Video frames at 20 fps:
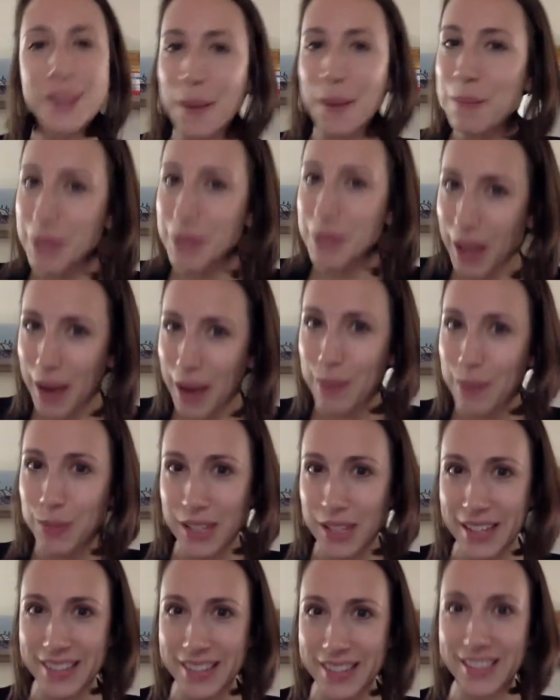
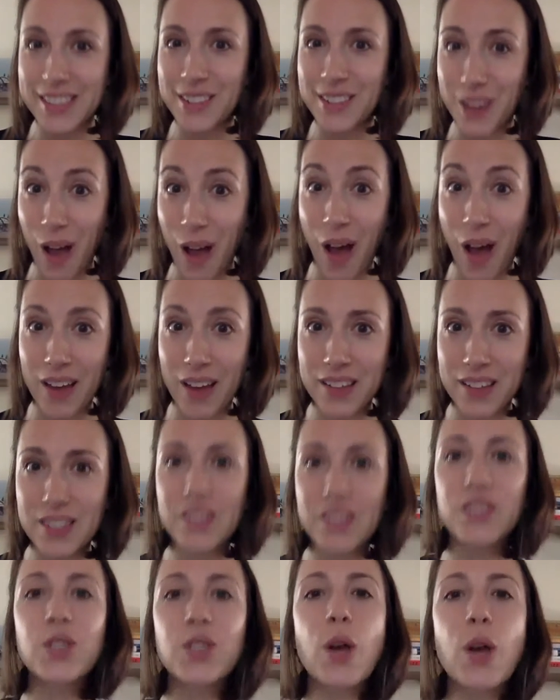Sometimes it's
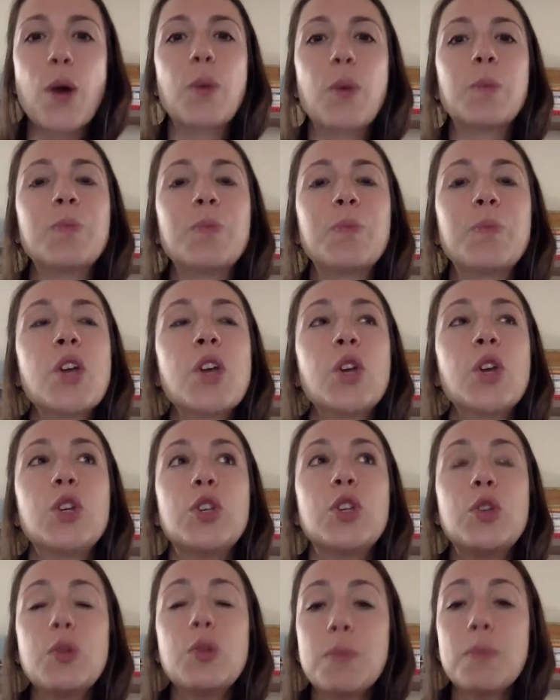not. So
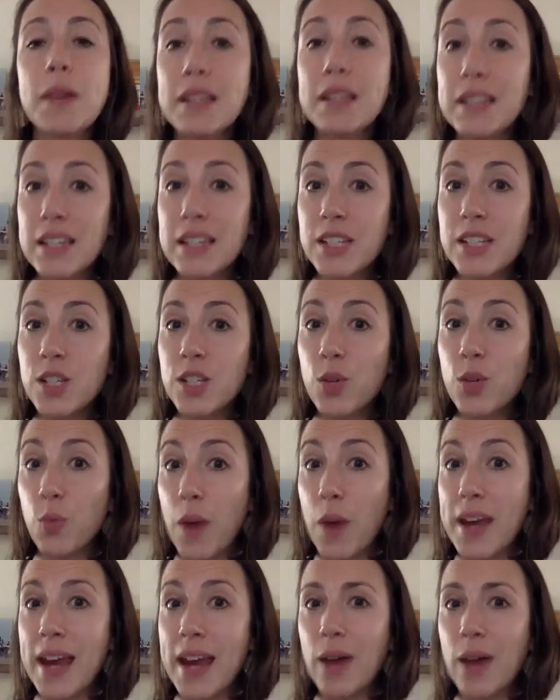you might need
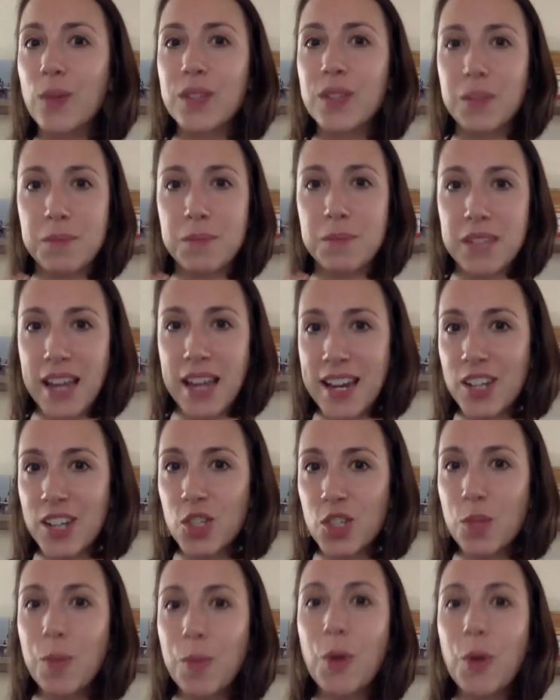to write out some
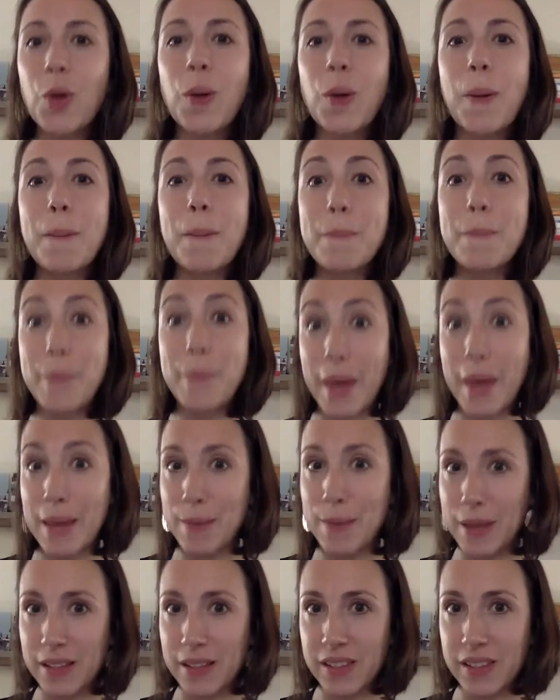tangible
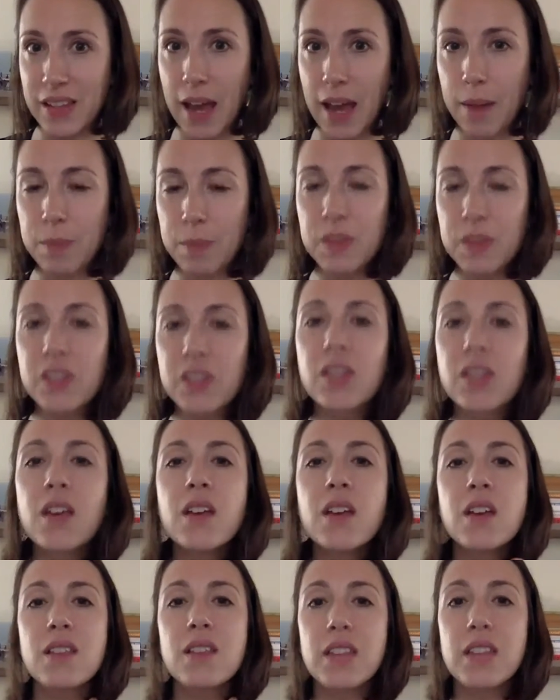baby
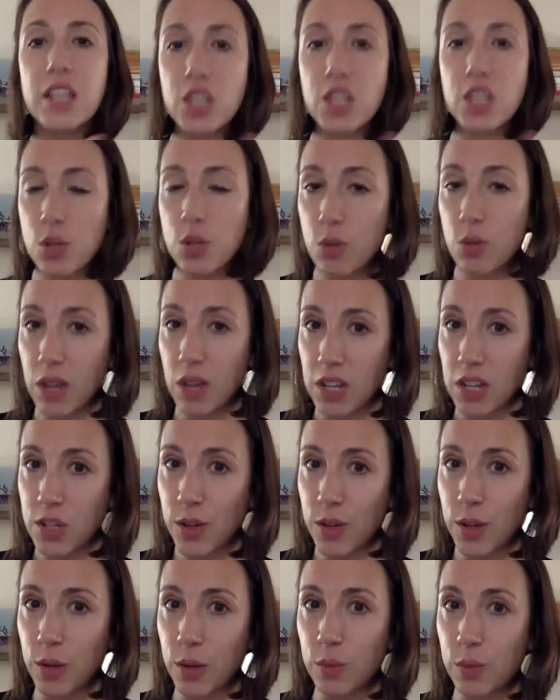steps that you
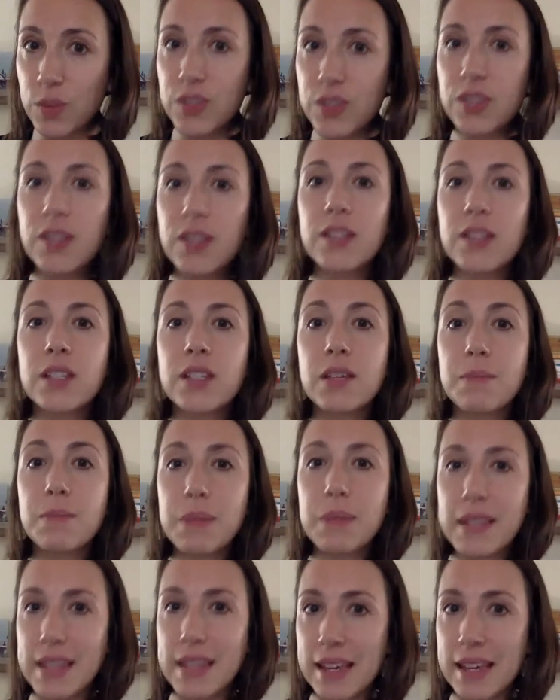can use
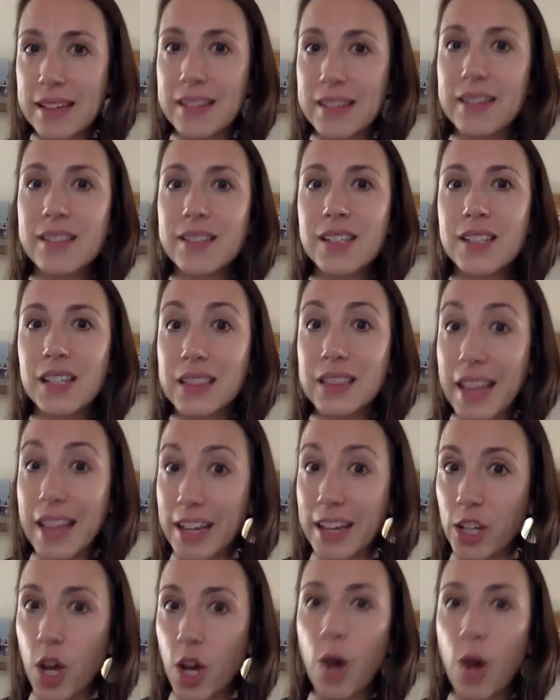to begin
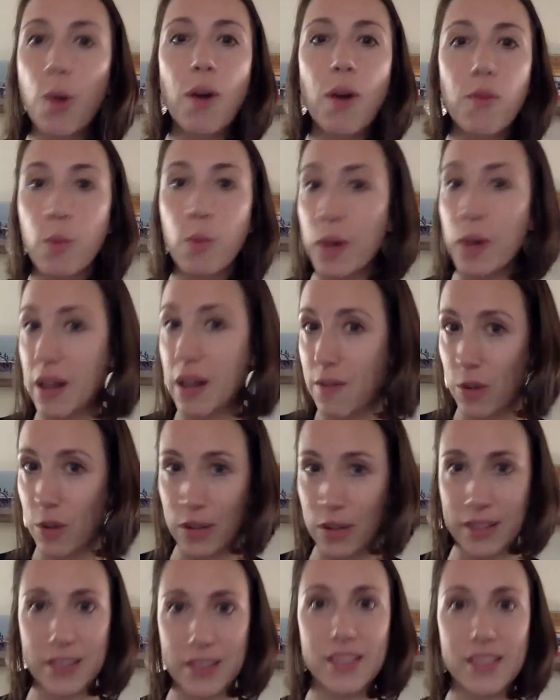to let go of
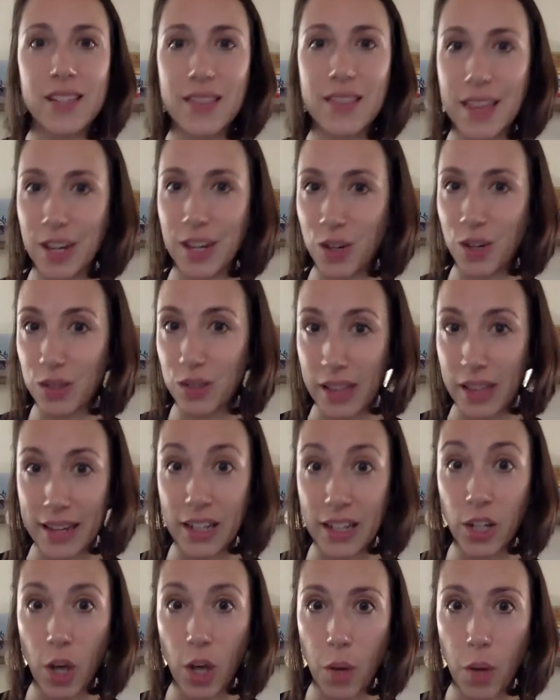whatever it is that
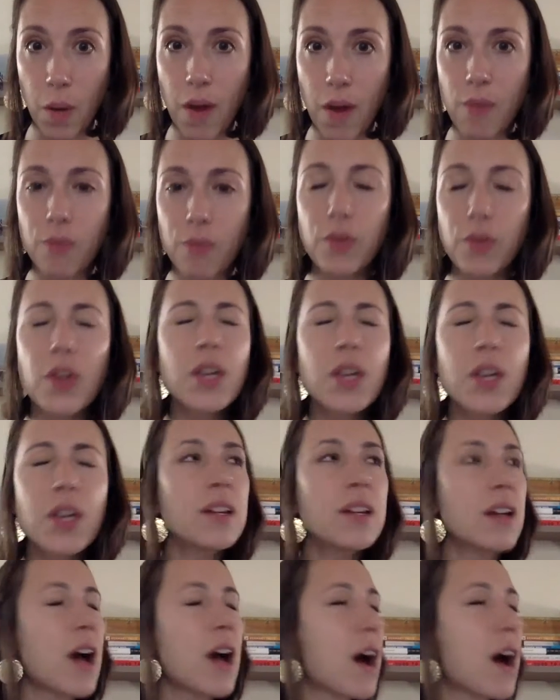you're letting go
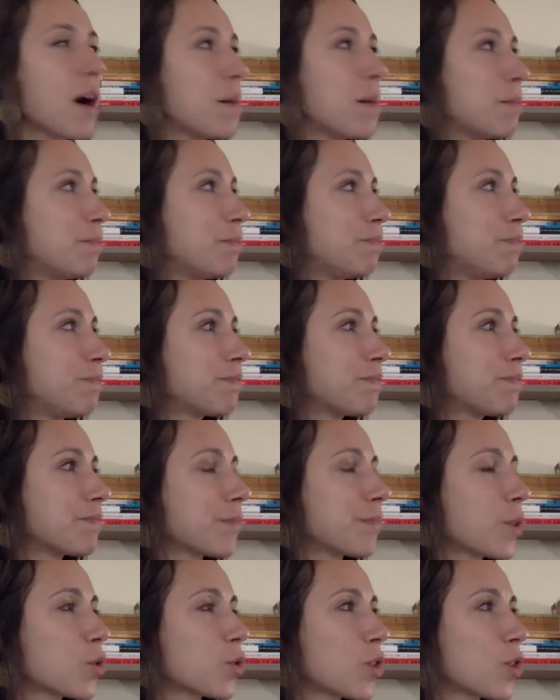of.
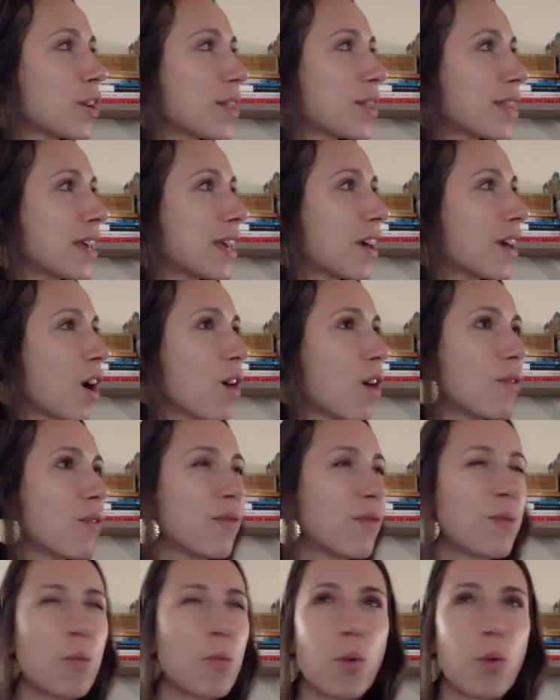Trying to think
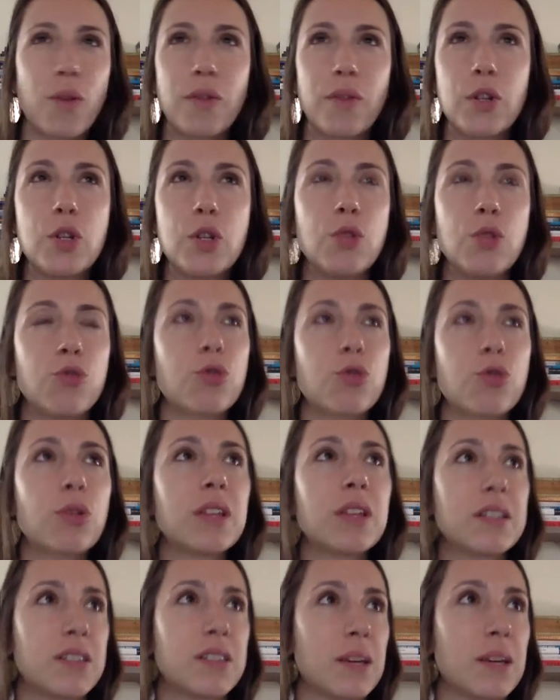of more of a
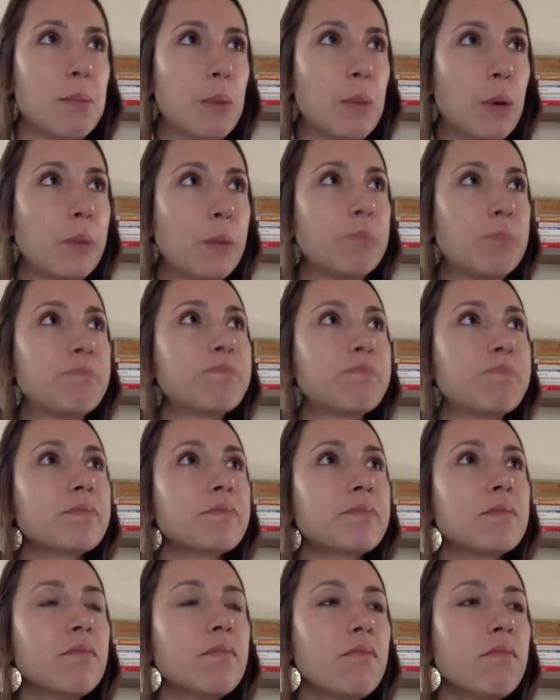neutral example.